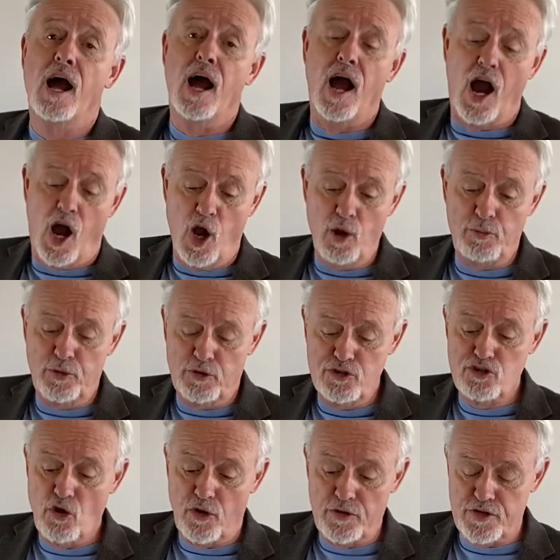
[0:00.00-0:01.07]
I hope you
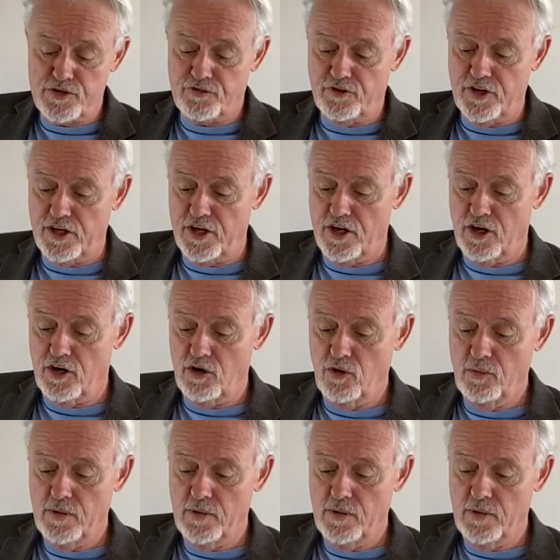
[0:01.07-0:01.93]
enjoy this video.